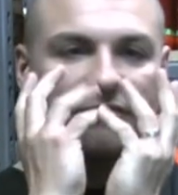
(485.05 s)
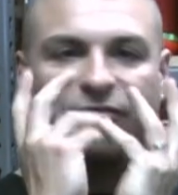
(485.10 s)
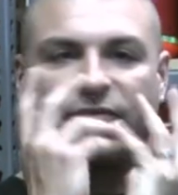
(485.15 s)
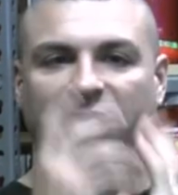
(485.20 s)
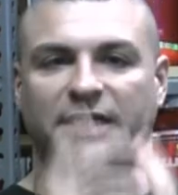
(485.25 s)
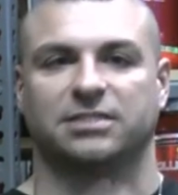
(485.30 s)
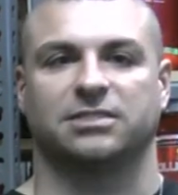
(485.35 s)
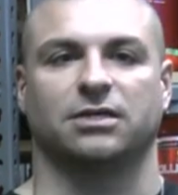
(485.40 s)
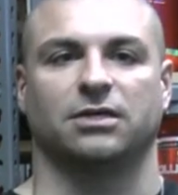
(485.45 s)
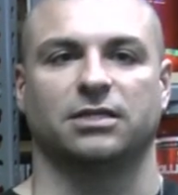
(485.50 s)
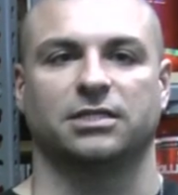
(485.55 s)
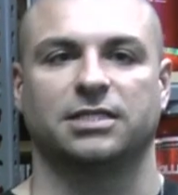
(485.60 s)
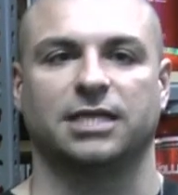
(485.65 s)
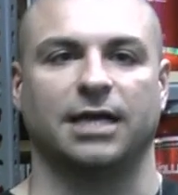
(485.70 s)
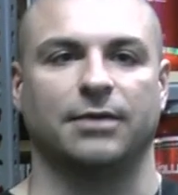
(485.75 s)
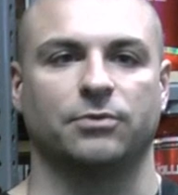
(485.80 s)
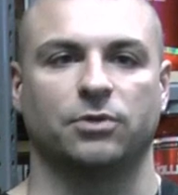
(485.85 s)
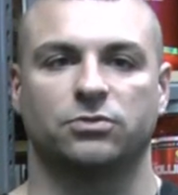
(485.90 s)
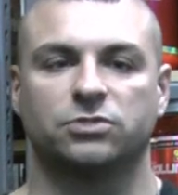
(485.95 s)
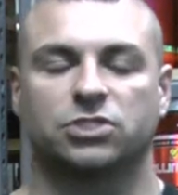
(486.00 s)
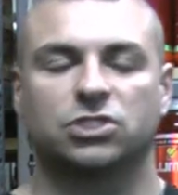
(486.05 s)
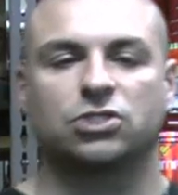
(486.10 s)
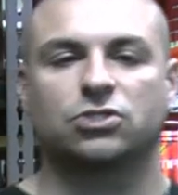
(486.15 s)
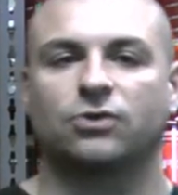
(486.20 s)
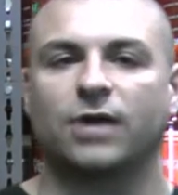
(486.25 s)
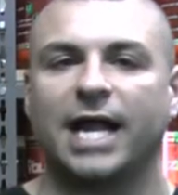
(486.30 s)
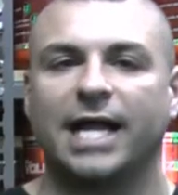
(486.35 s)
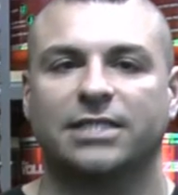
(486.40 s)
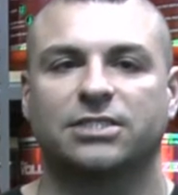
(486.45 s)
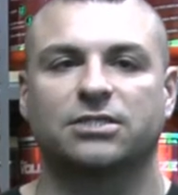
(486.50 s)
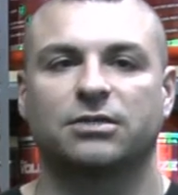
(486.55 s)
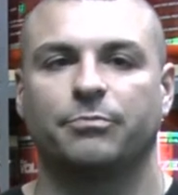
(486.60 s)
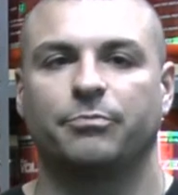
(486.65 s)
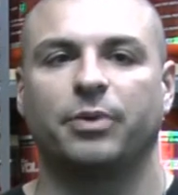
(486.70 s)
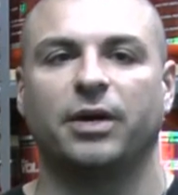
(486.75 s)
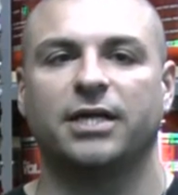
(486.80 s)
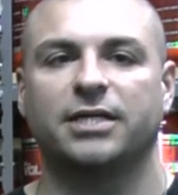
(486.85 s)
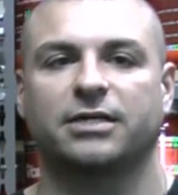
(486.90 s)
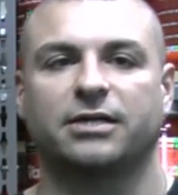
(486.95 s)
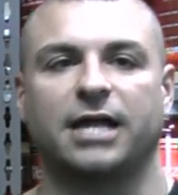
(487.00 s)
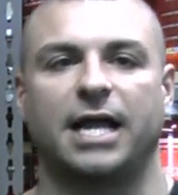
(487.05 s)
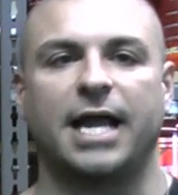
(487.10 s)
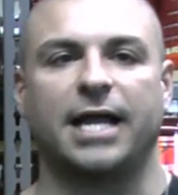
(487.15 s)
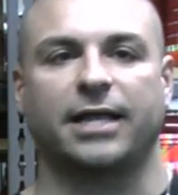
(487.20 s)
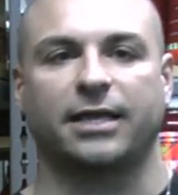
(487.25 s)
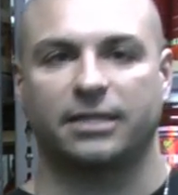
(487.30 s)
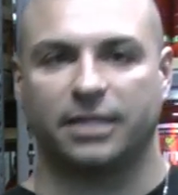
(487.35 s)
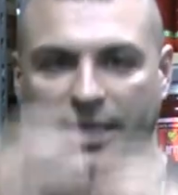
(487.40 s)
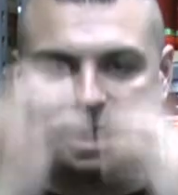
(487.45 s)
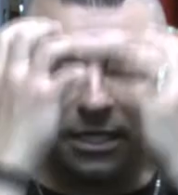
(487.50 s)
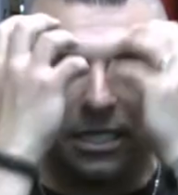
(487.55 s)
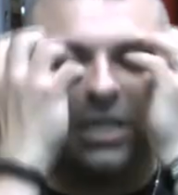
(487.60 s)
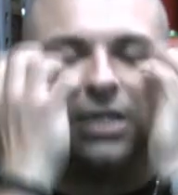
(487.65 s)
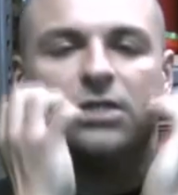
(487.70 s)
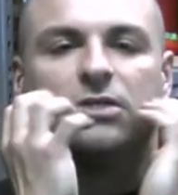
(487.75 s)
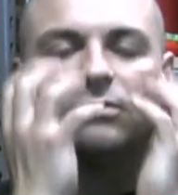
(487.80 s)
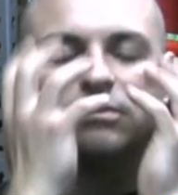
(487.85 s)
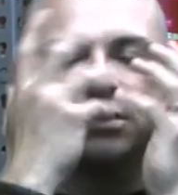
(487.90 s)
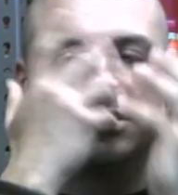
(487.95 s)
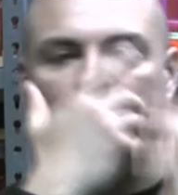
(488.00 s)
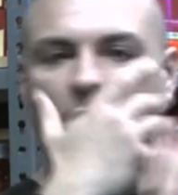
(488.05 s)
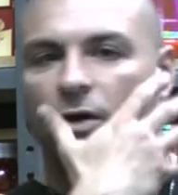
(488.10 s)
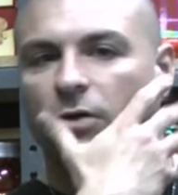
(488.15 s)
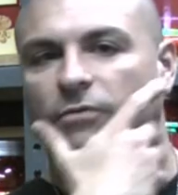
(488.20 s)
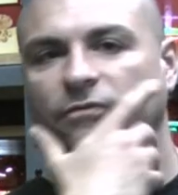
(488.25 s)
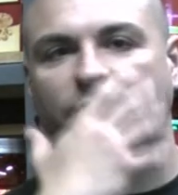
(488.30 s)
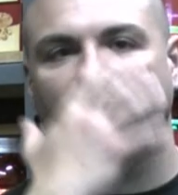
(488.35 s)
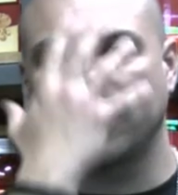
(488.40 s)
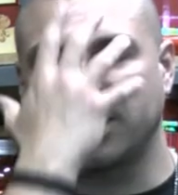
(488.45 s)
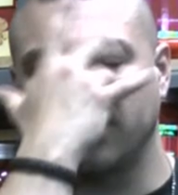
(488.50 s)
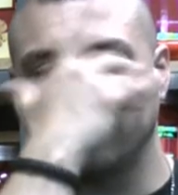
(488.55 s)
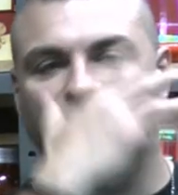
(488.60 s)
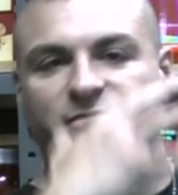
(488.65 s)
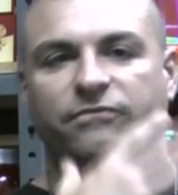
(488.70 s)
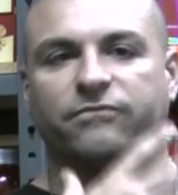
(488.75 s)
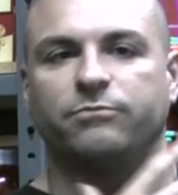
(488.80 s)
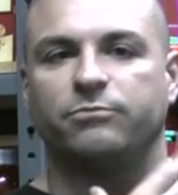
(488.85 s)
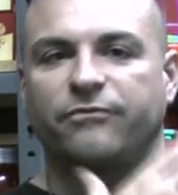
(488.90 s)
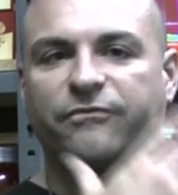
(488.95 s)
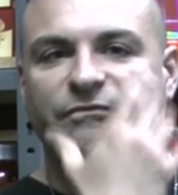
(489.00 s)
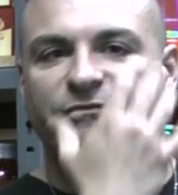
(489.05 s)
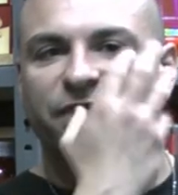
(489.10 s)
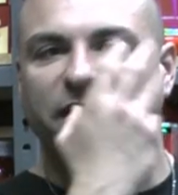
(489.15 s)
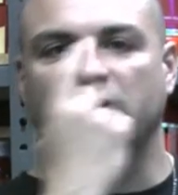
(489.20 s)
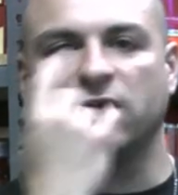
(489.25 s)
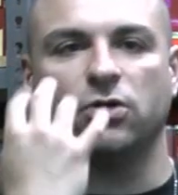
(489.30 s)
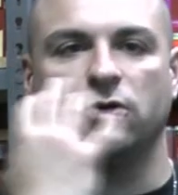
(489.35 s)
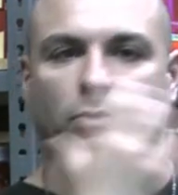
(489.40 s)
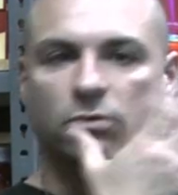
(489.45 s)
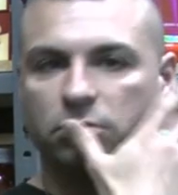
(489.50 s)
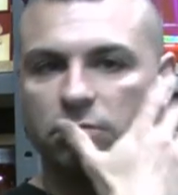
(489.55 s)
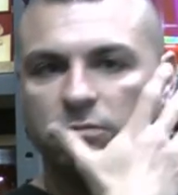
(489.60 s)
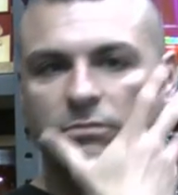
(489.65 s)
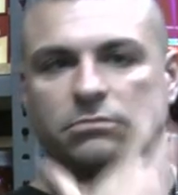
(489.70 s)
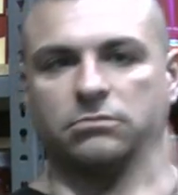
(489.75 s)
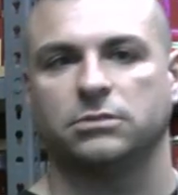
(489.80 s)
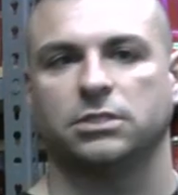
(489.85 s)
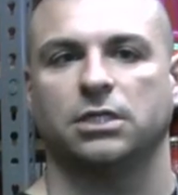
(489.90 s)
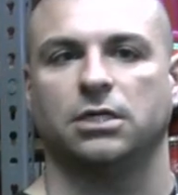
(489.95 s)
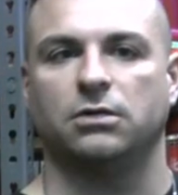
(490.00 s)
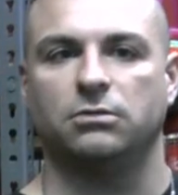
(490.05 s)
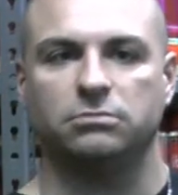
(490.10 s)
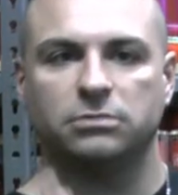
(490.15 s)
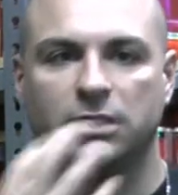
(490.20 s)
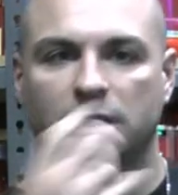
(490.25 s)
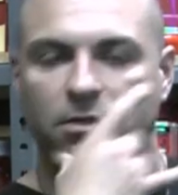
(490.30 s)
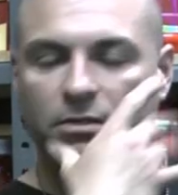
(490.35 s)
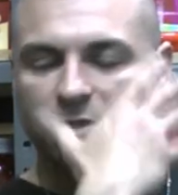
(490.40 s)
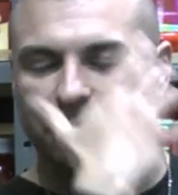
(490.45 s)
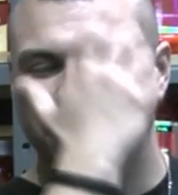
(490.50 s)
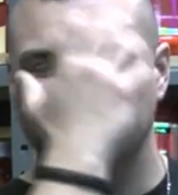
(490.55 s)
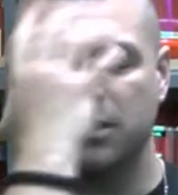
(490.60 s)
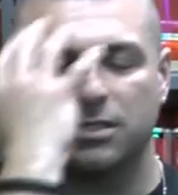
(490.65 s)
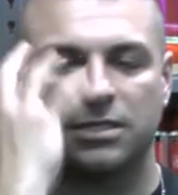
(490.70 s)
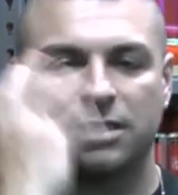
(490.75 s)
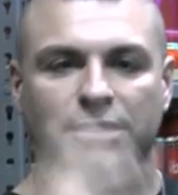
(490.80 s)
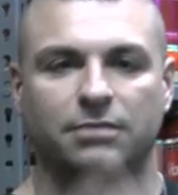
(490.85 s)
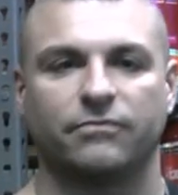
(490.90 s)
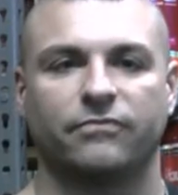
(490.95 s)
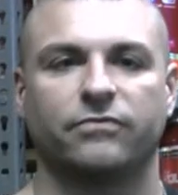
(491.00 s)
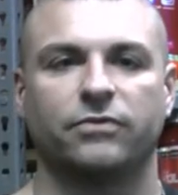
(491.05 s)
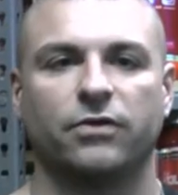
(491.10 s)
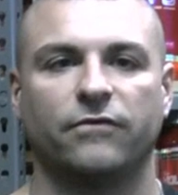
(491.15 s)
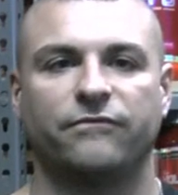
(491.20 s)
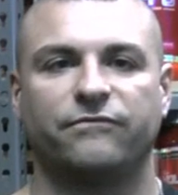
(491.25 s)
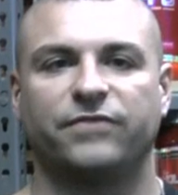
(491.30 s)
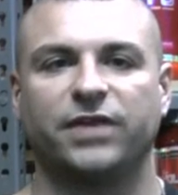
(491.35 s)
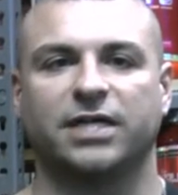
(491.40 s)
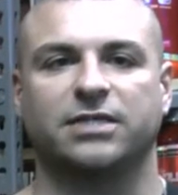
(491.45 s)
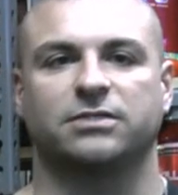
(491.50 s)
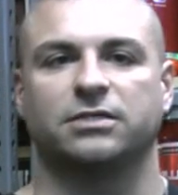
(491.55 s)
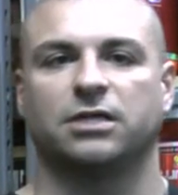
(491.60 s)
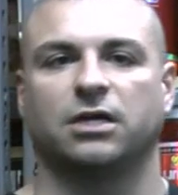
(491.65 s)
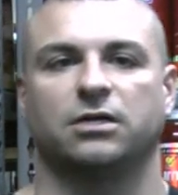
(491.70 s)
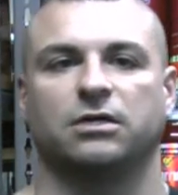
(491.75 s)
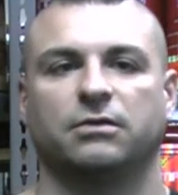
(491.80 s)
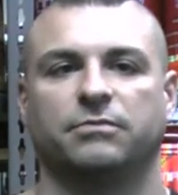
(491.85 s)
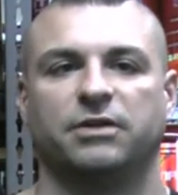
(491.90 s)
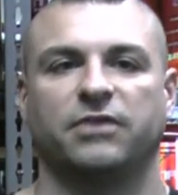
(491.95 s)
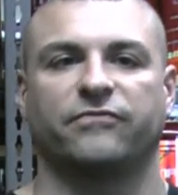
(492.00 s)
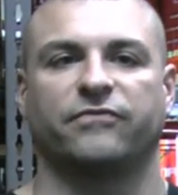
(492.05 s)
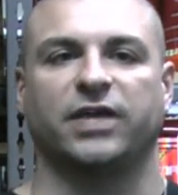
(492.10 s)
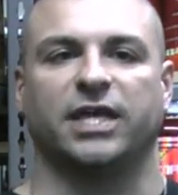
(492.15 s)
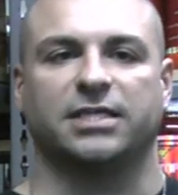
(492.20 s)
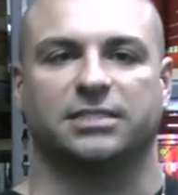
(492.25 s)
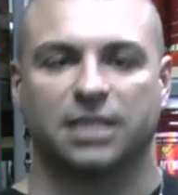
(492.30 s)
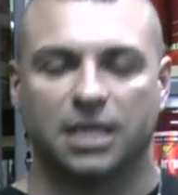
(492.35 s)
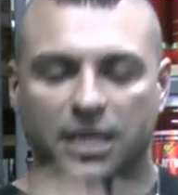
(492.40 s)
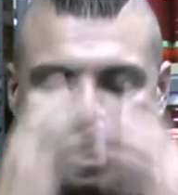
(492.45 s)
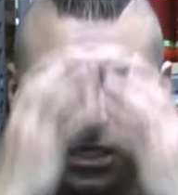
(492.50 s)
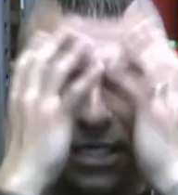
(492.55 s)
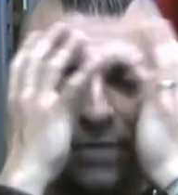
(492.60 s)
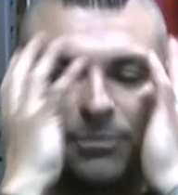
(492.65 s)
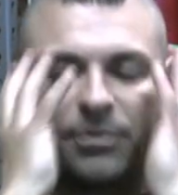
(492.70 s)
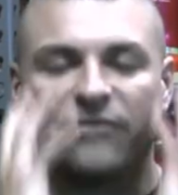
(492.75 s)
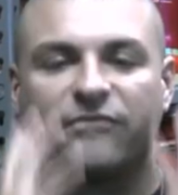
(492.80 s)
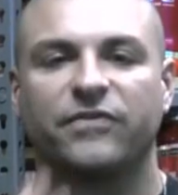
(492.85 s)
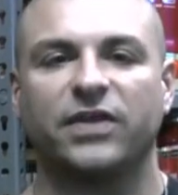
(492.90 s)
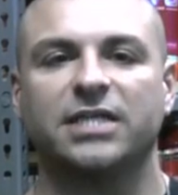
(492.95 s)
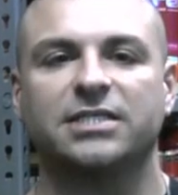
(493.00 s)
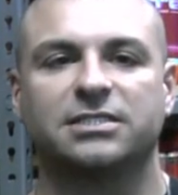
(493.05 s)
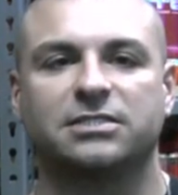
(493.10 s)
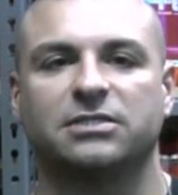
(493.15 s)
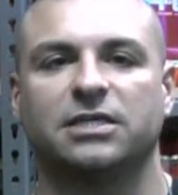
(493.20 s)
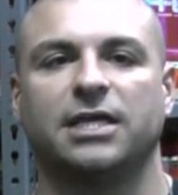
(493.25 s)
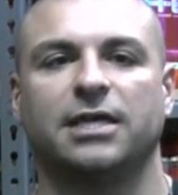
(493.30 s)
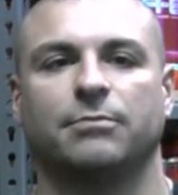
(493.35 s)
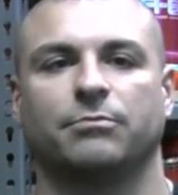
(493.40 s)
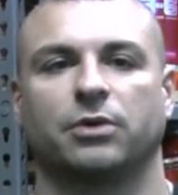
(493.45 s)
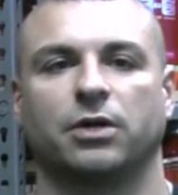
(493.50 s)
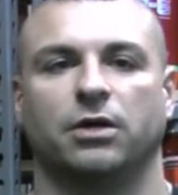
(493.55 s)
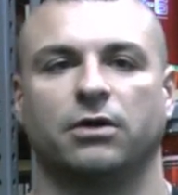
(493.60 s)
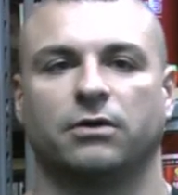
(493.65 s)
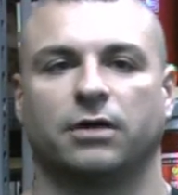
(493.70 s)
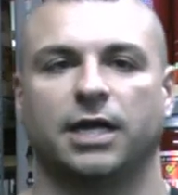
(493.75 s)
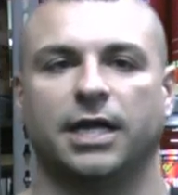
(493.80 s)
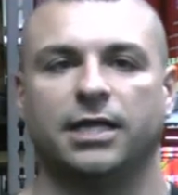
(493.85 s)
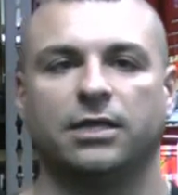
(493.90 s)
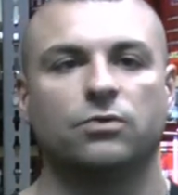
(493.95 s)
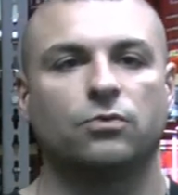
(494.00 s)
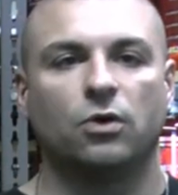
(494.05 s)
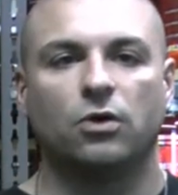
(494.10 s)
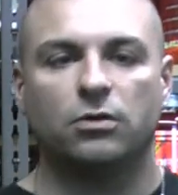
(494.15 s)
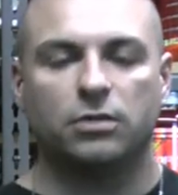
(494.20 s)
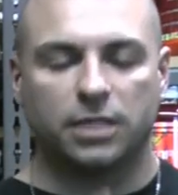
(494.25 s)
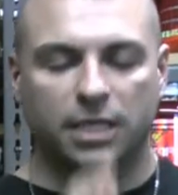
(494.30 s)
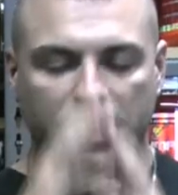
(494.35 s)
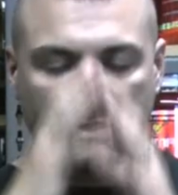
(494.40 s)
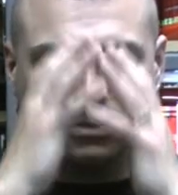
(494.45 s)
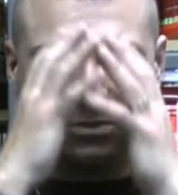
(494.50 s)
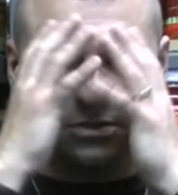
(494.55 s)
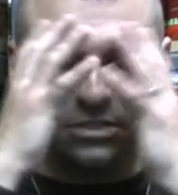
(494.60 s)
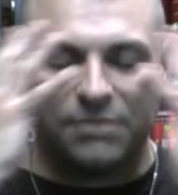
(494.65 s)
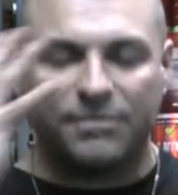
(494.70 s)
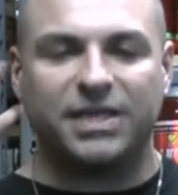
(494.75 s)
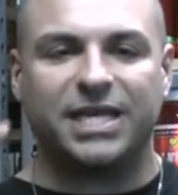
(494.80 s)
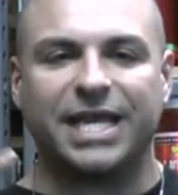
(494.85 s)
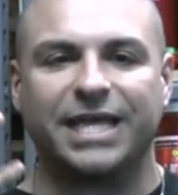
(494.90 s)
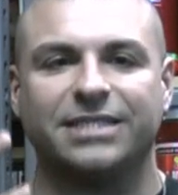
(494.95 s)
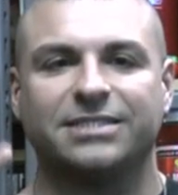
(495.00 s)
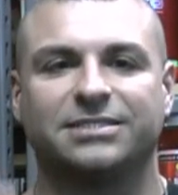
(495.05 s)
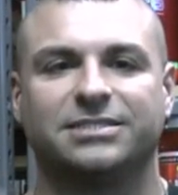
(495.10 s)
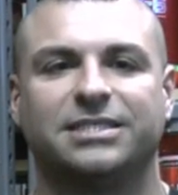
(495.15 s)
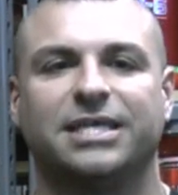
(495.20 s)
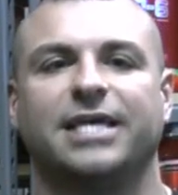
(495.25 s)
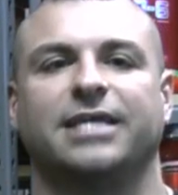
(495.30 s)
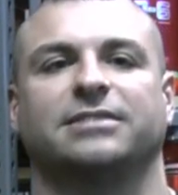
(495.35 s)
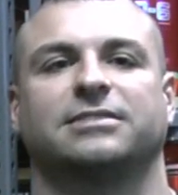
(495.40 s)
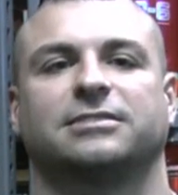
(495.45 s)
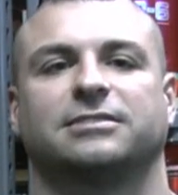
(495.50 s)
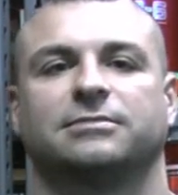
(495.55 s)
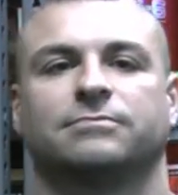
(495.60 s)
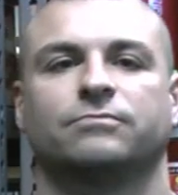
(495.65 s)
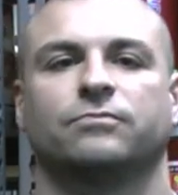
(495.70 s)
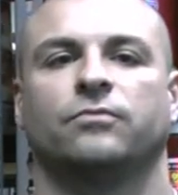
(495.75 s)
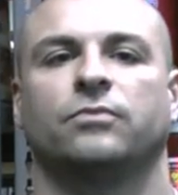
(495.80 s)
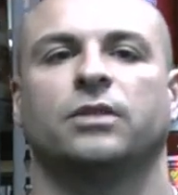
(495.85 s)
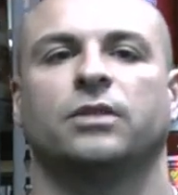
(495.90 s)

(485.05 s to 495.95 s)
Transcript: your face all the time. Don't scratch your butt crack and then you know, freaking fickle, you know, no, no fickling all over your face. Keep your face clean, bro, all right? You won't, it'll eliminate zits.